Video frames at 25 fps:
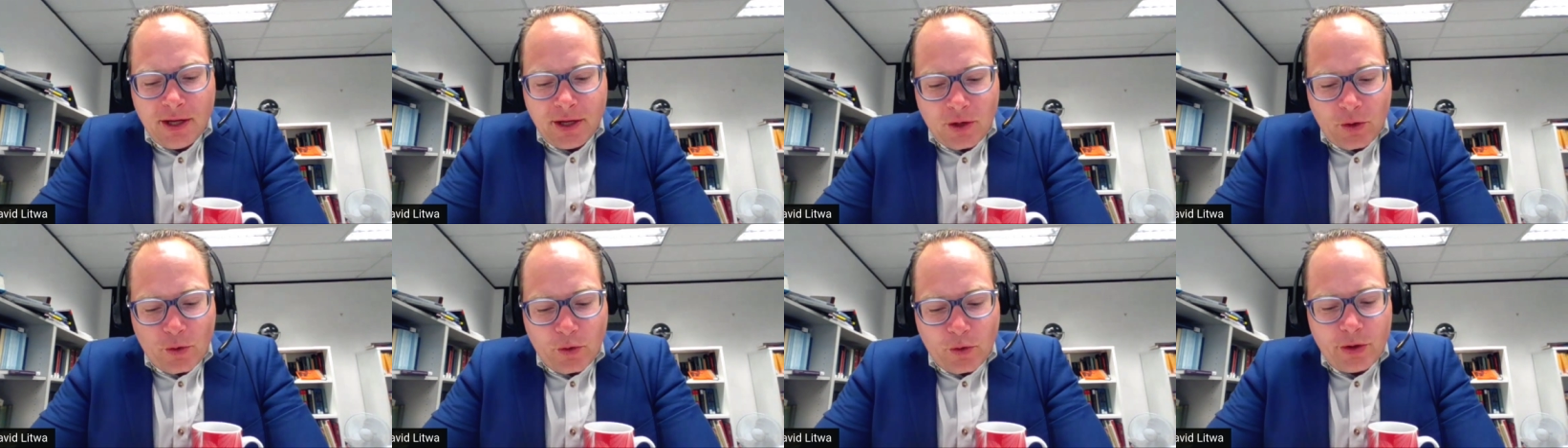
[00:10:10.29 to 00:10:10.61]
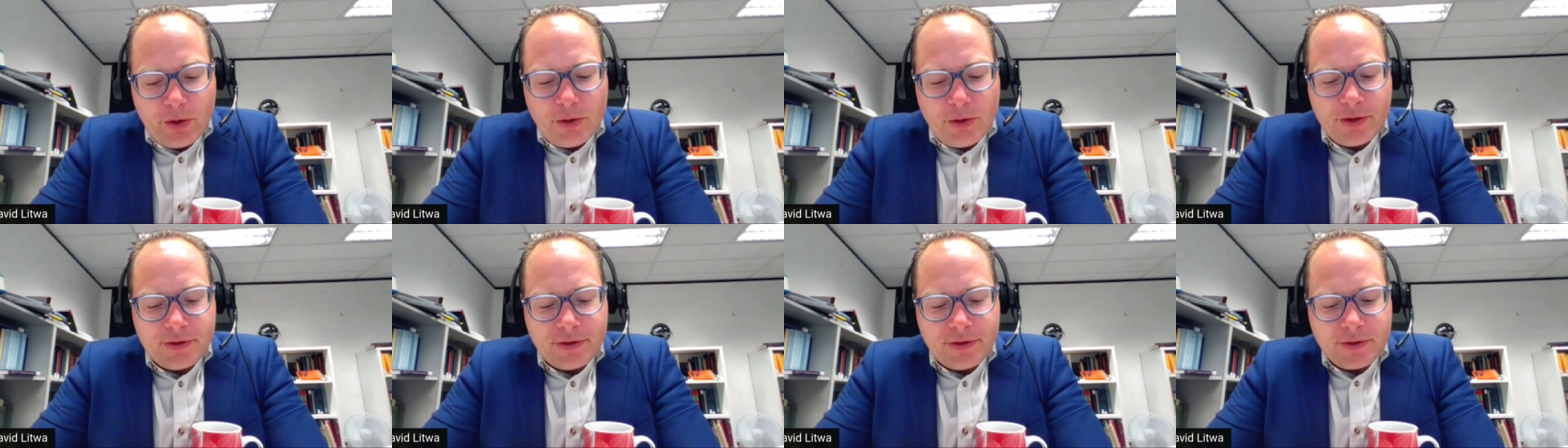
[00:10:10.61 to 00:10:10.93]

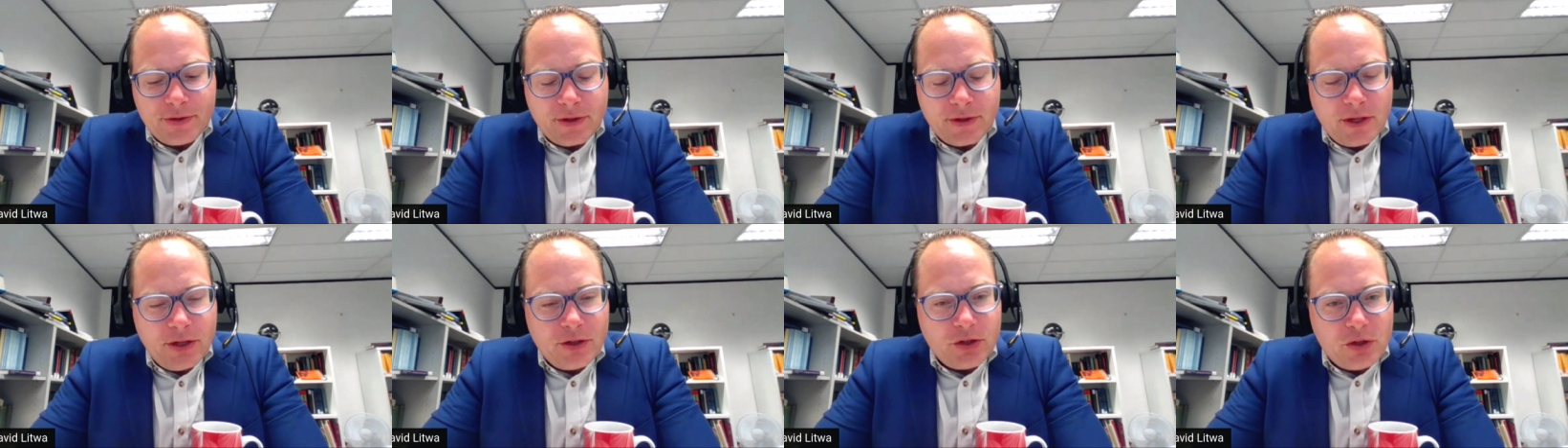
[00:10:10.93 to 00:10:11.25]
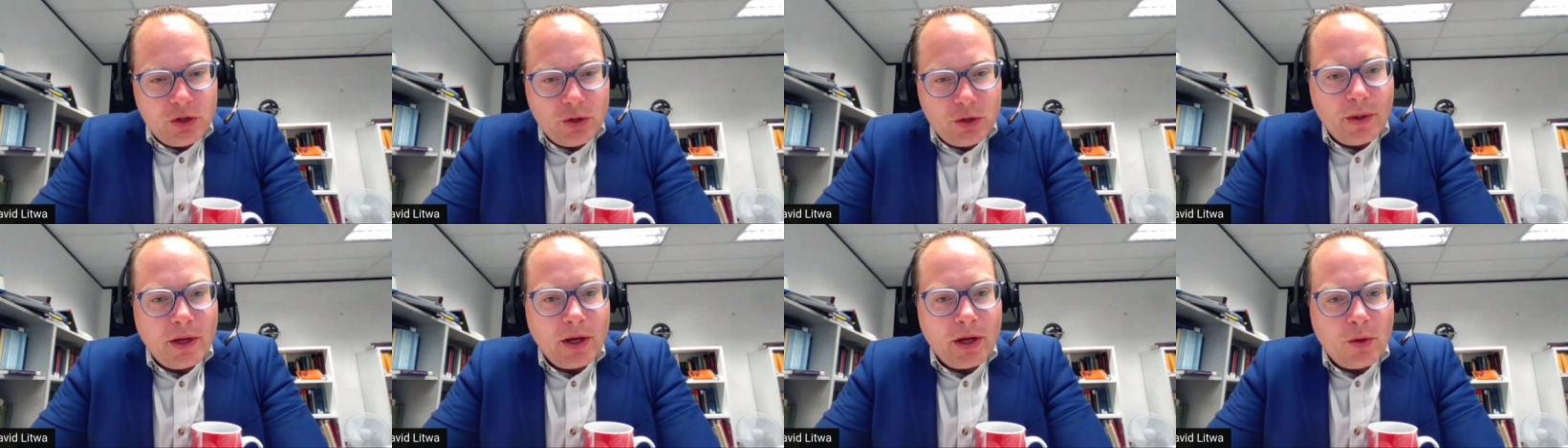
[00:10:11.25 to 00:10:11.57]
Cornutus is, is
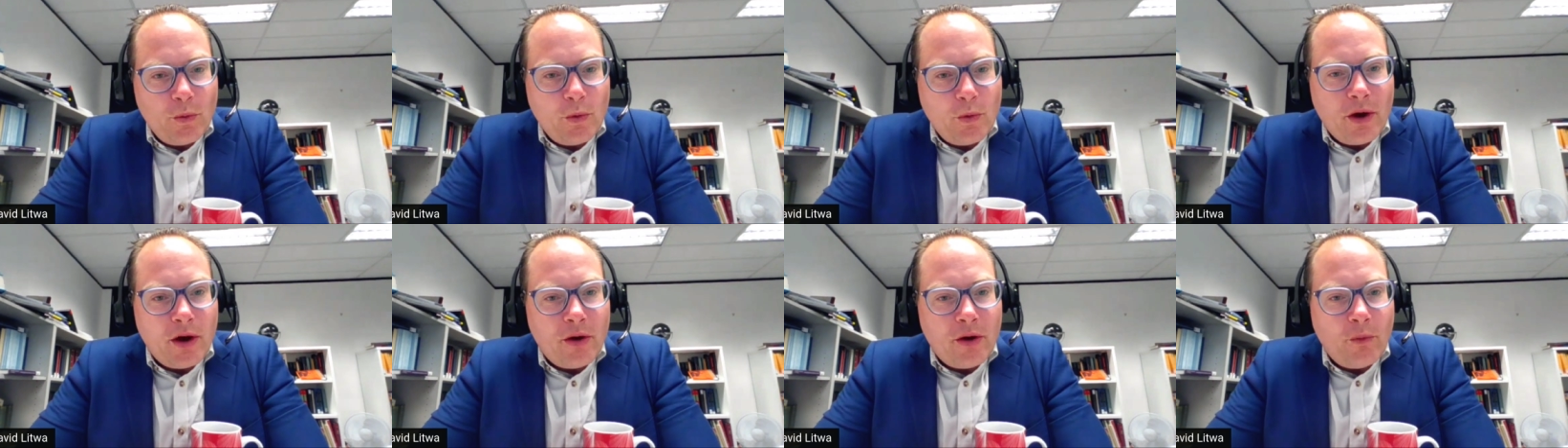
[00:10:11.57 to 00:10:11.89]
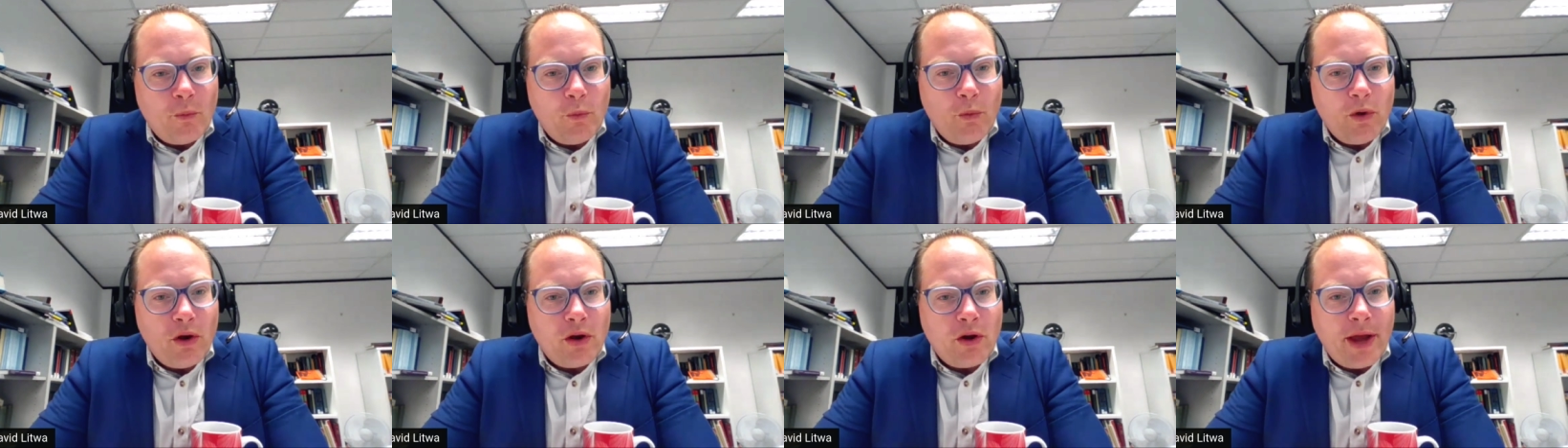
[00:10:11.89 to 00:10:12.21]
doing what
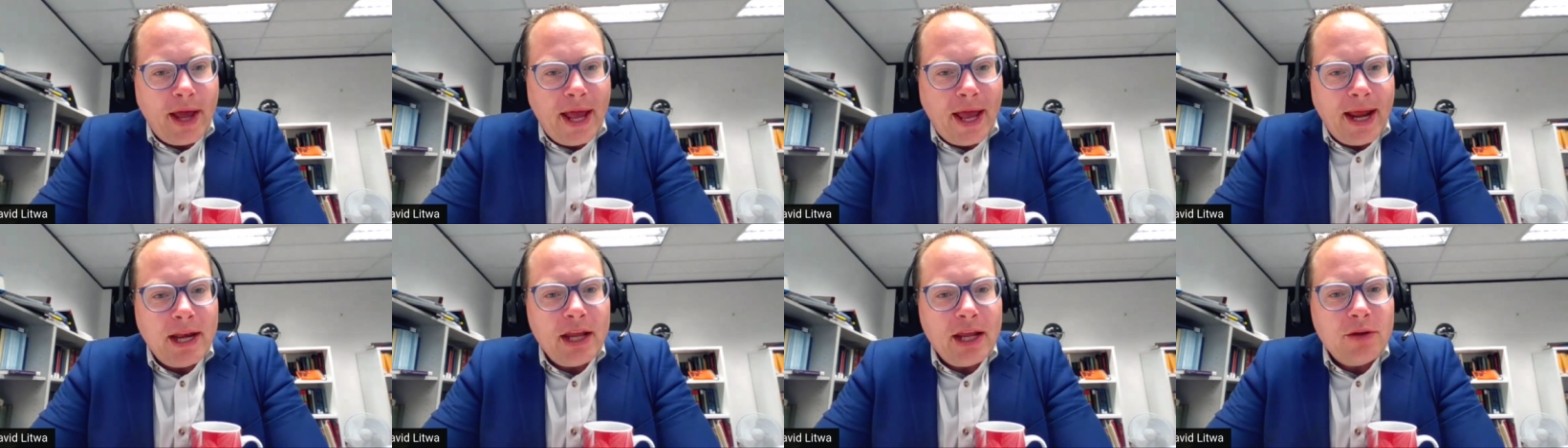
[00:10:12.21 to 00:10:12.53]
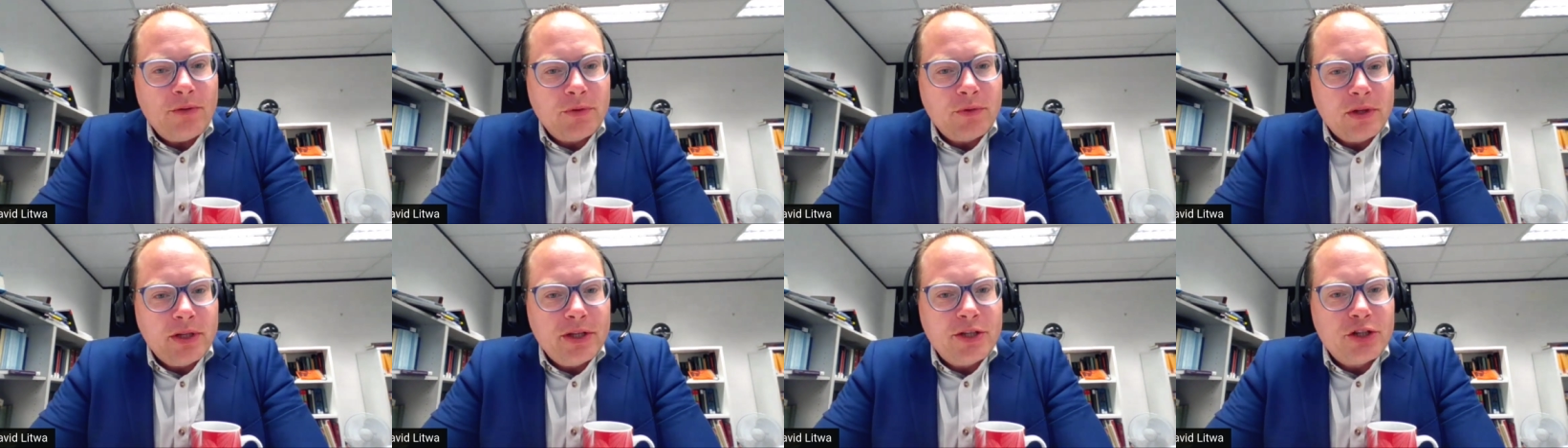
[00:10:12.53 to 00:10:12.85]
what any
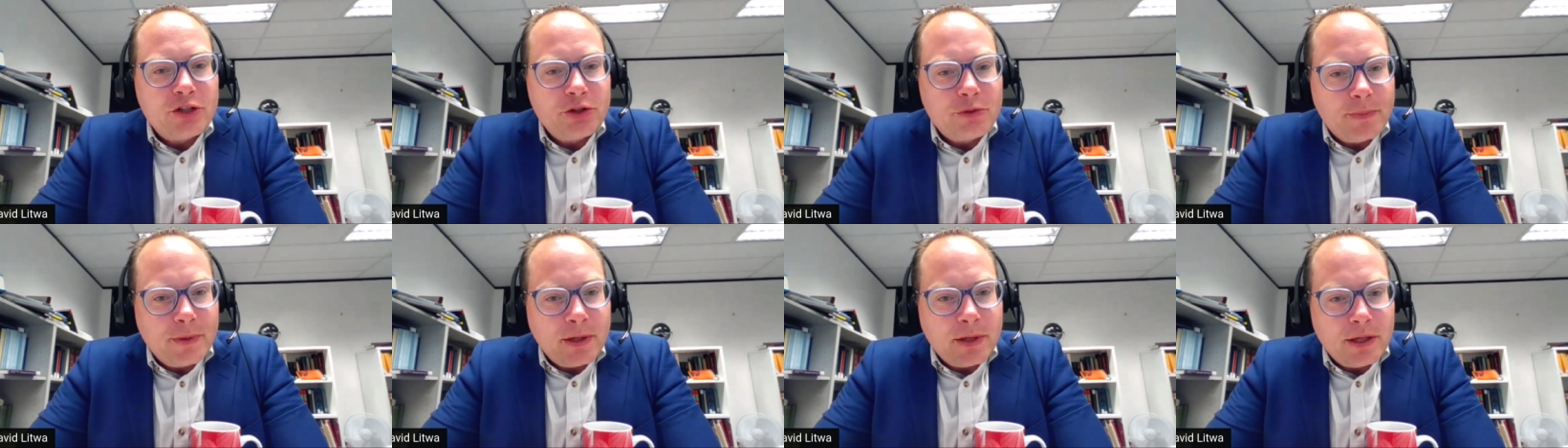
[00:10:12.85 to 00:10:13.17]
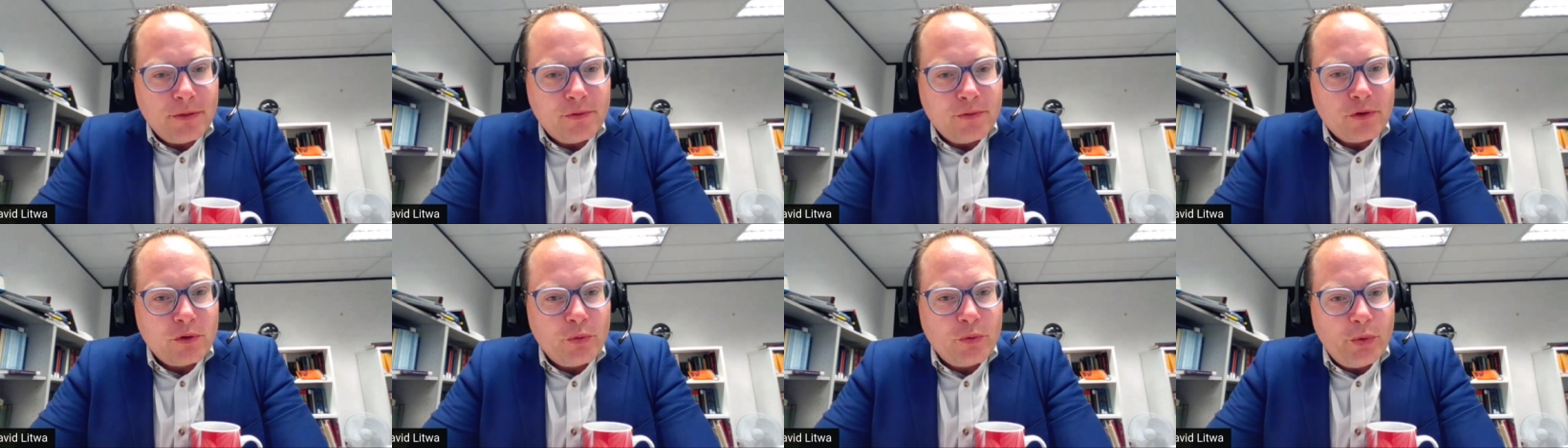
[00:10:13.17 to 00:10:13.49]
religious
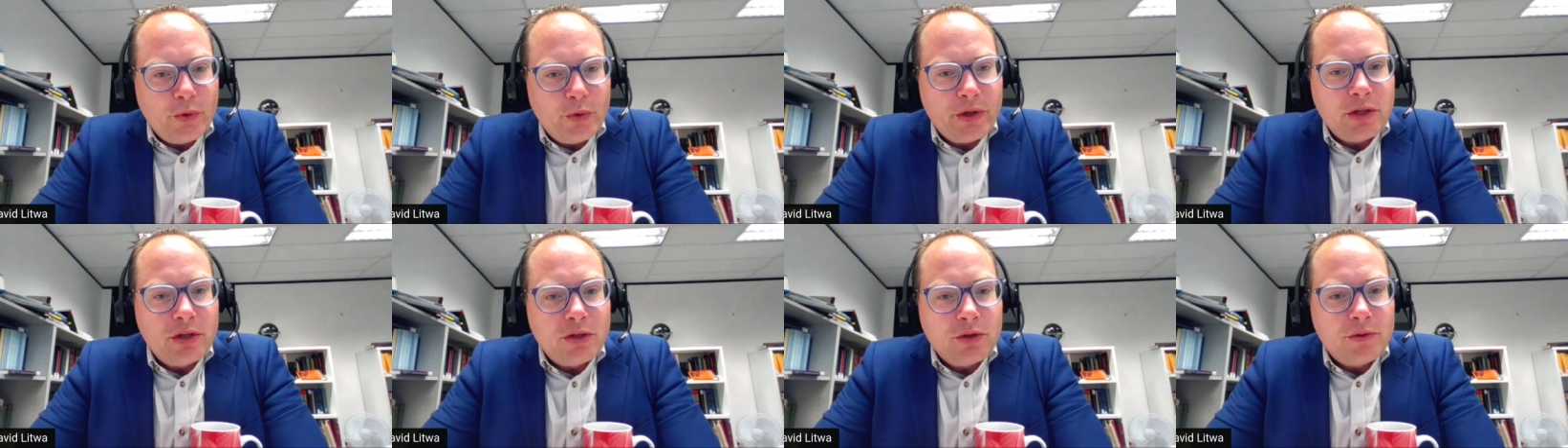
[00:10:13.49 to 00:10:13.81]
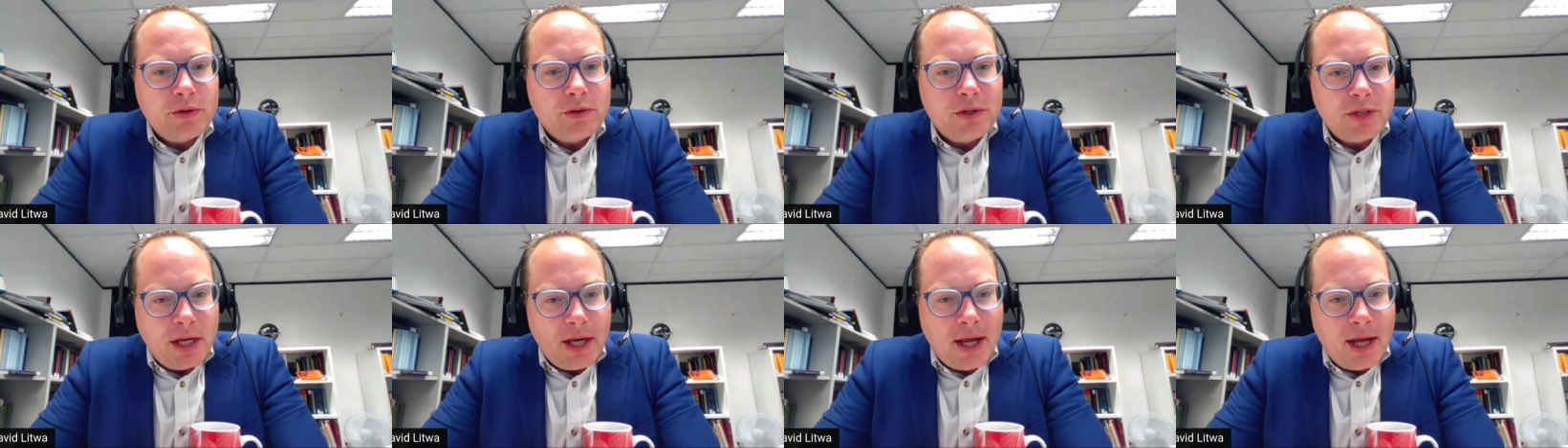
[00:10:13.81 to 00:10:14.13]
believer would do
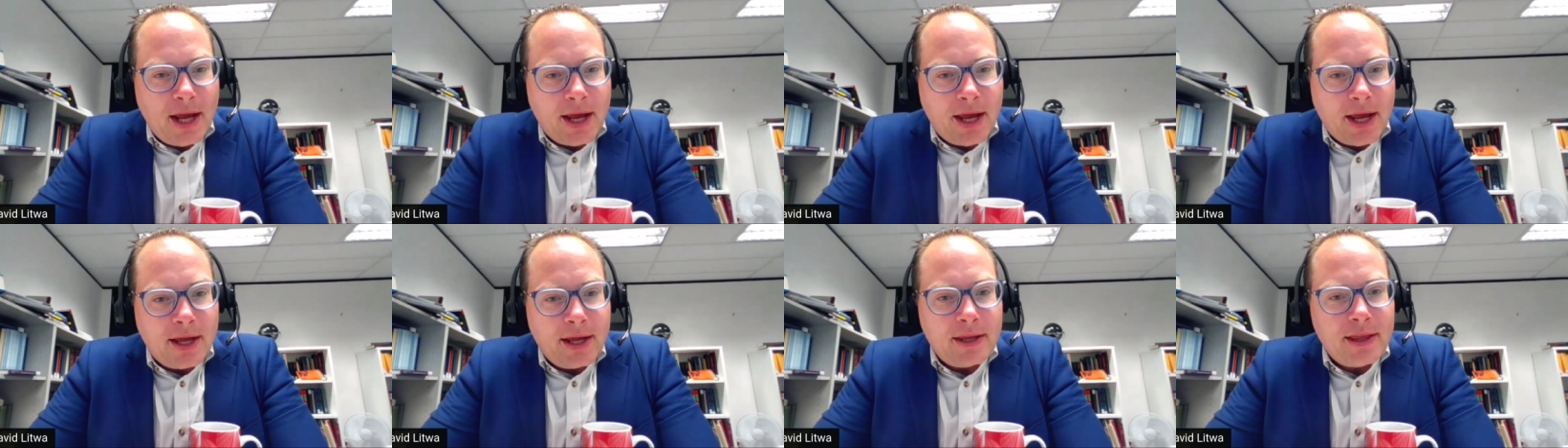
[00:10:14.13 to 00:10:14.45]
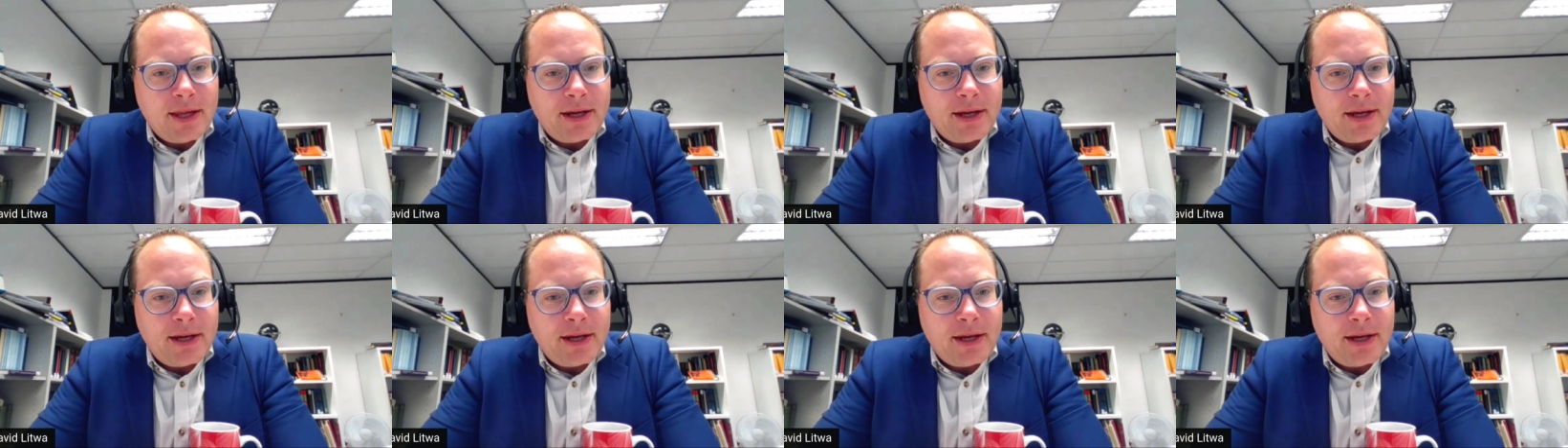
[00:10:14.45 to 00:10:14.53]
today,